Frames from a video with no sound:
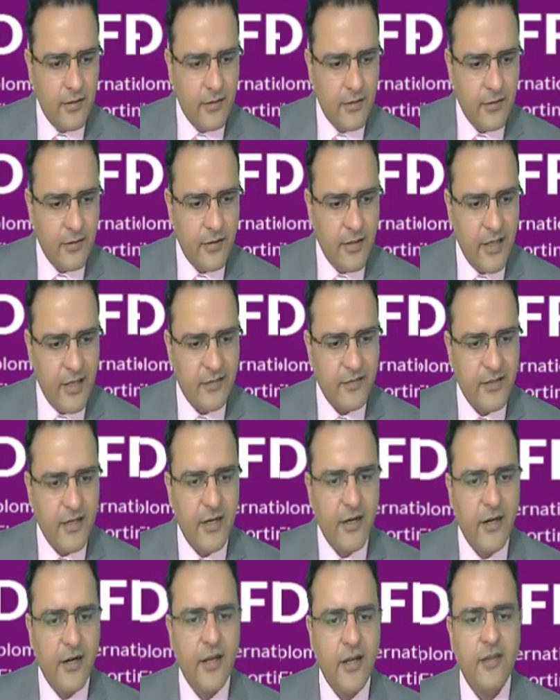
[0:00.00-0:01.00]
The next
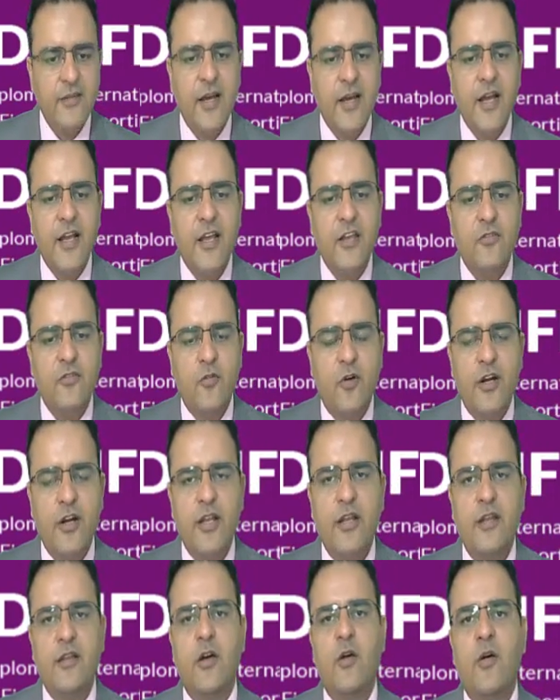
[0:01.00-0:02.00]
standard is IAS
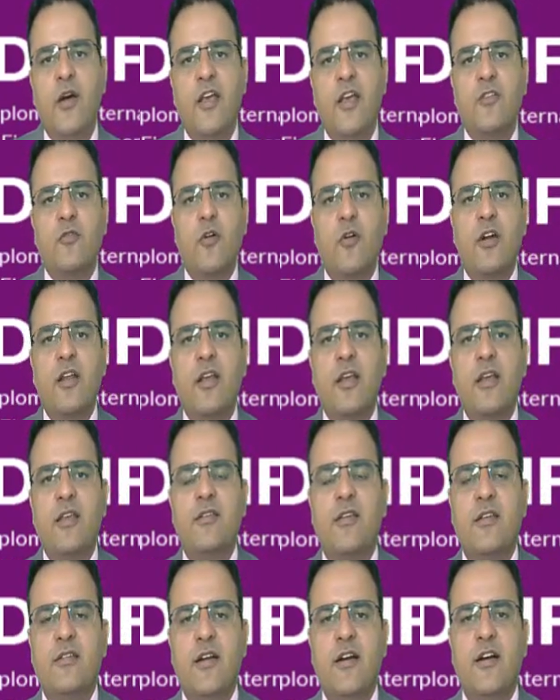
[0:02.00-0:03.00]
40. Now IAS 40
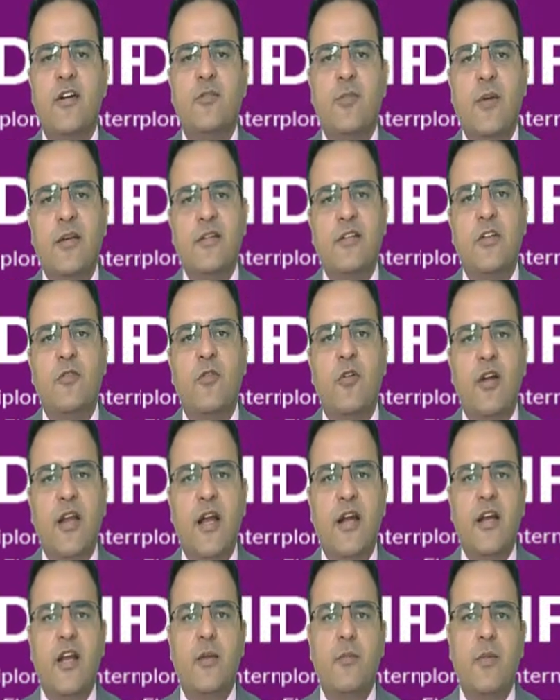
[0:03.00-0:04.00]
is the standard especially for
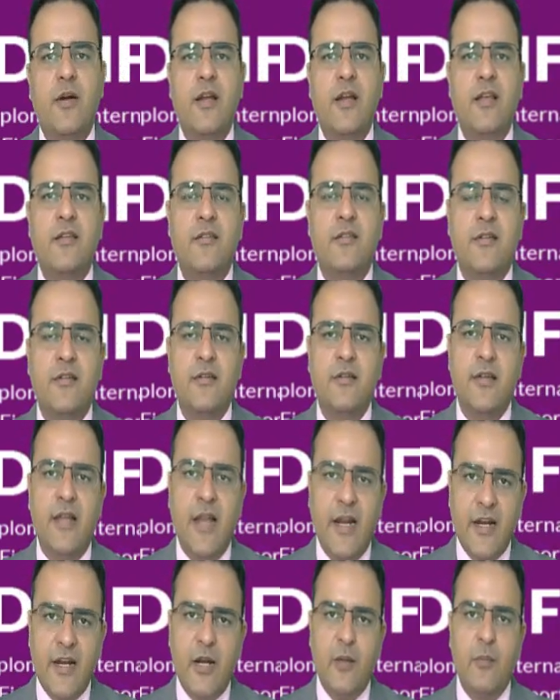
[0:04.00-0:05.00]
land and buildings.
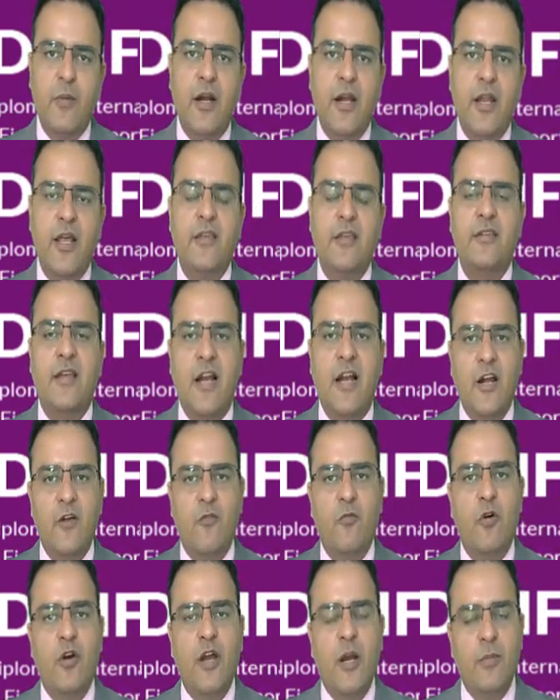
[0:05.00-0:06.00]
Land and buildings held
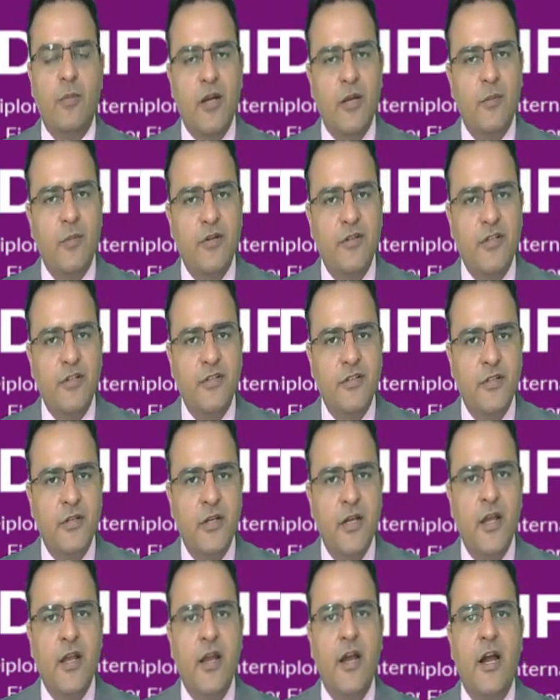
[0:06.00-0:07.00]
for capital appreciation
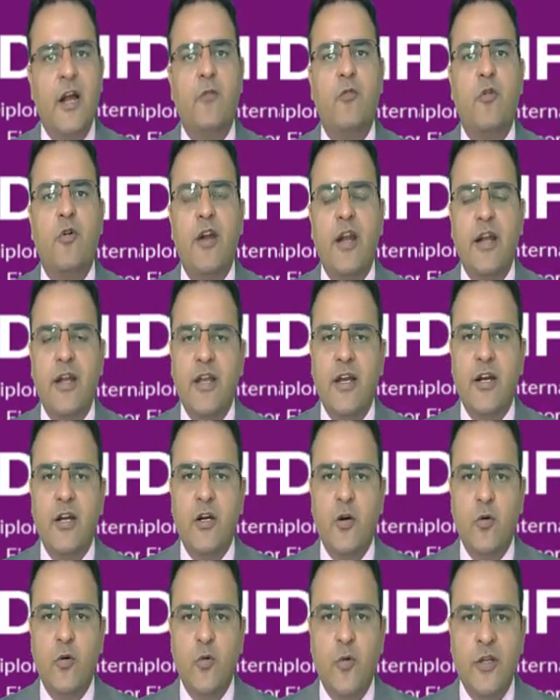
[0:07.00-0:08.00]
and for renting it
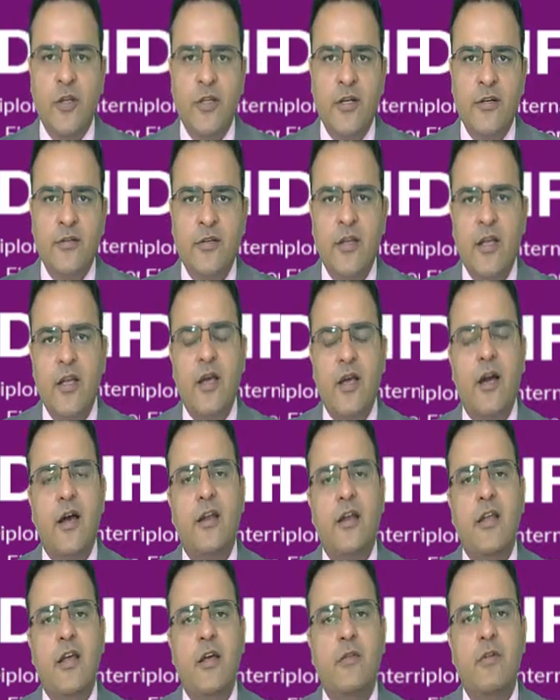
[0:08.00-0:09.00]
out to others.
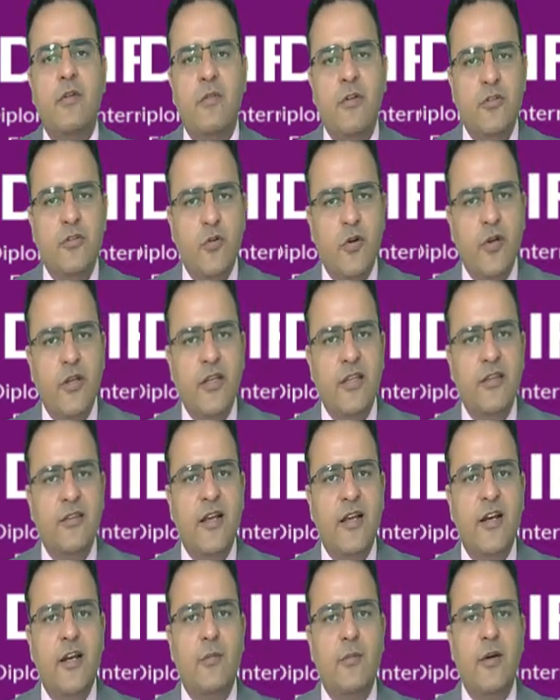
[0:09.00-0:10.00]
Earlier we were showing these
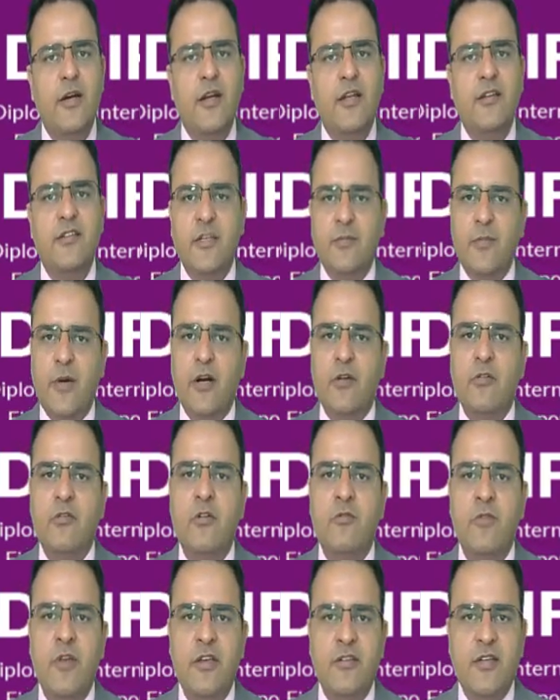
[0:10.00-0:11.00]
land and buildings as part of
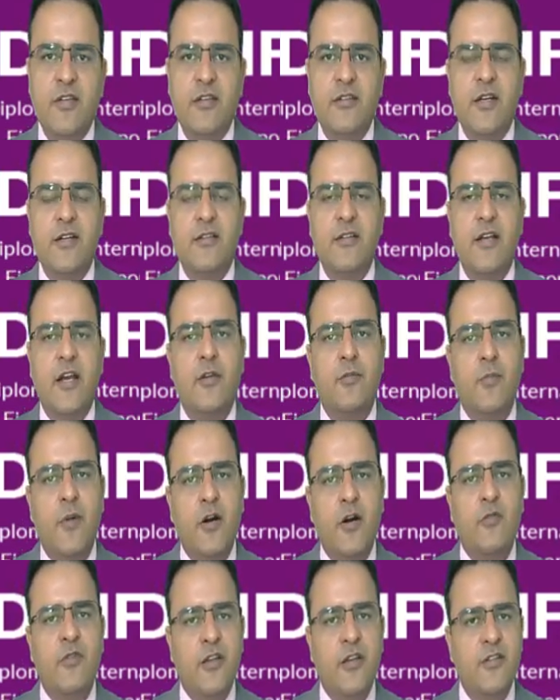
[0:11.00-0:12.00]
our fixed assets, as
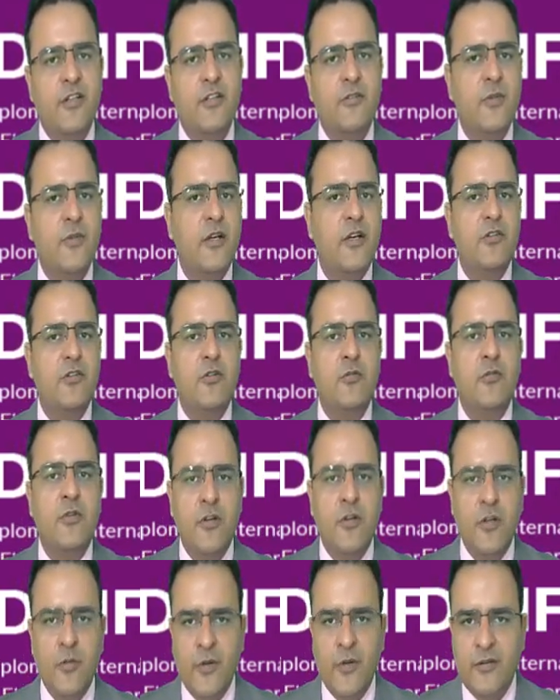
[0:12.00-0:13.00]
part of the assets being consumed
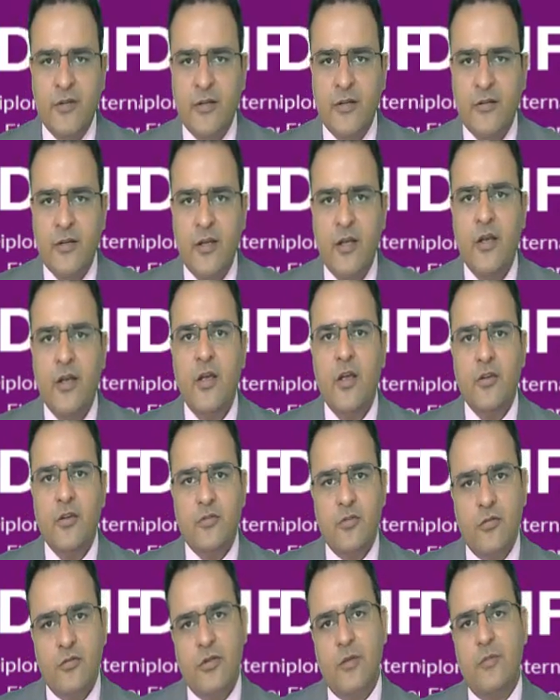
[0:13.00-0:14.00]
into the business.
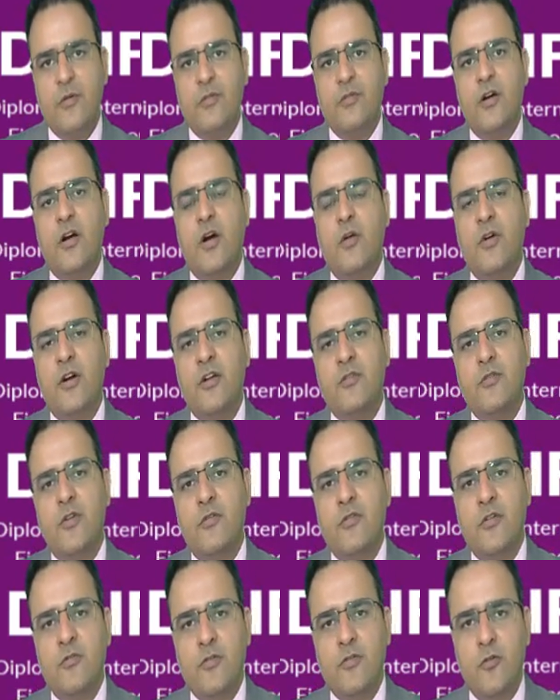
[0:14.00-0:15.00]
So some of the accountants were
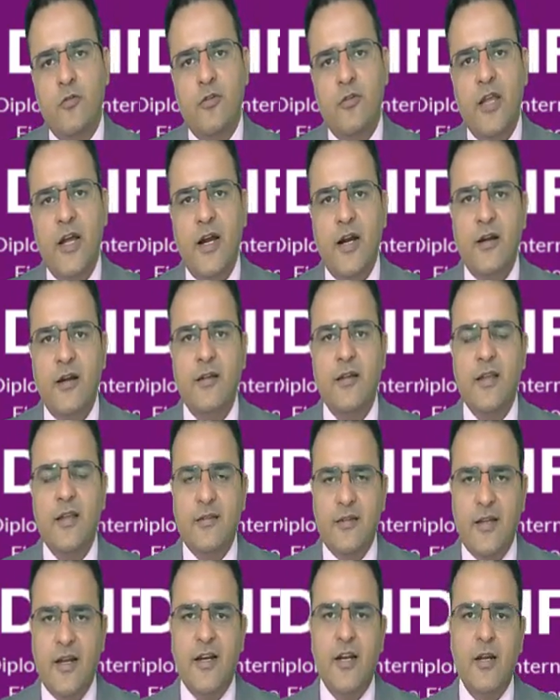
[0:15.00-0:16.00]
of the view that
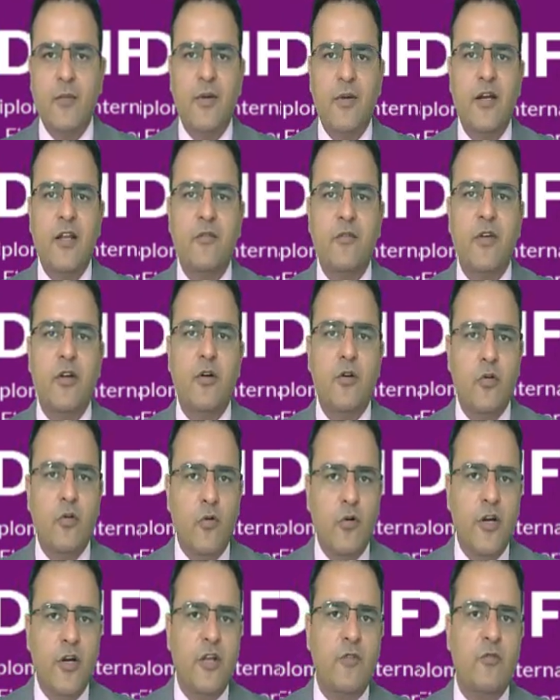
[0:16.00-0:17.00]
this land and building we are not
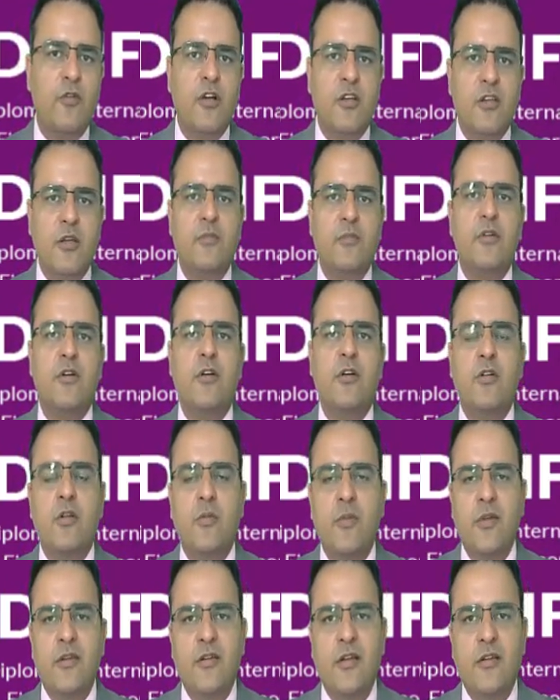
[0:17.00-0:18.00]
holding for consumption into the
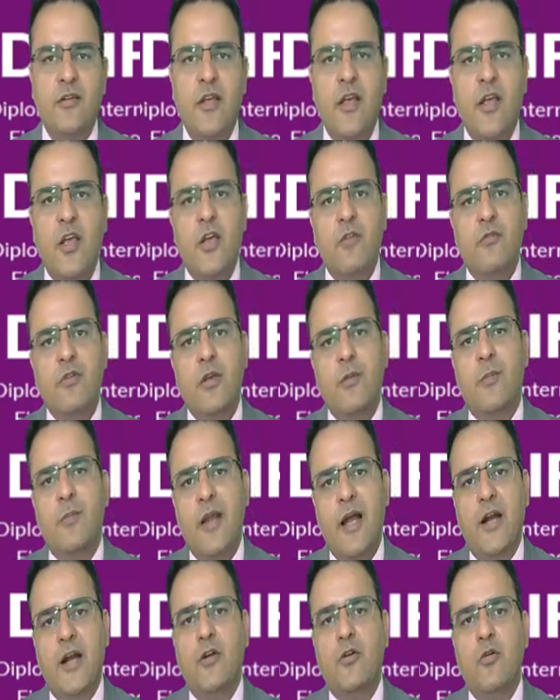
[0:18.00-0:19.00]
business. We
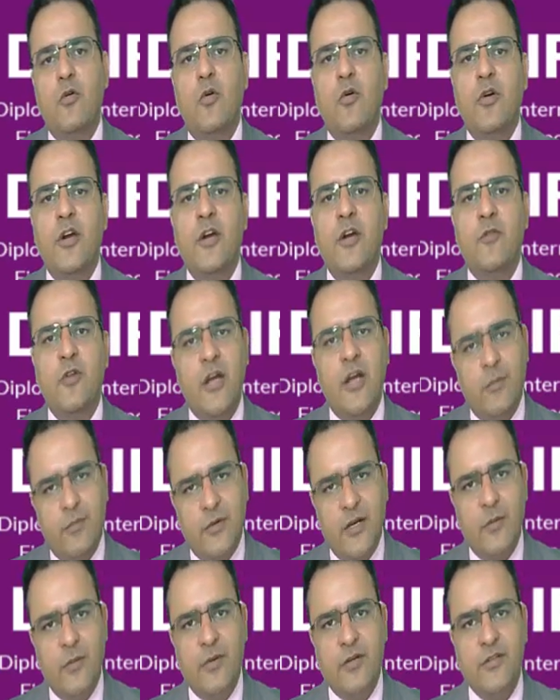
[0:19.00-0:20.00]
plan to hold it for
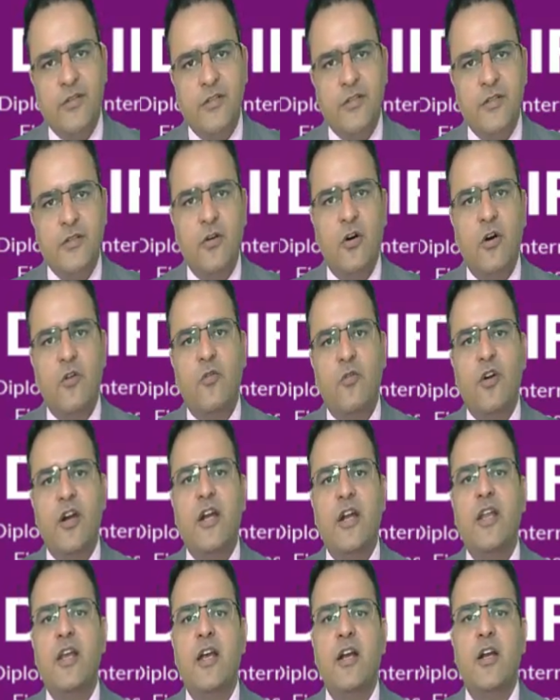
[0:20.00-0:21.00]
capital appreciation or for
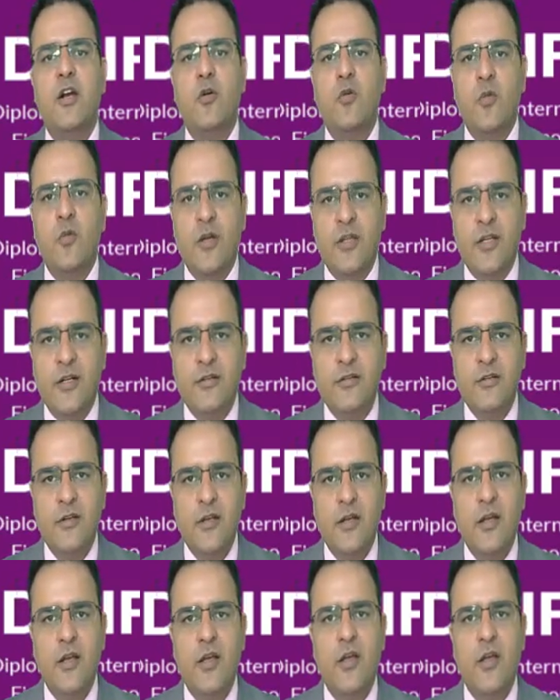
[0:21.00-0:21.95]
renting it out to others.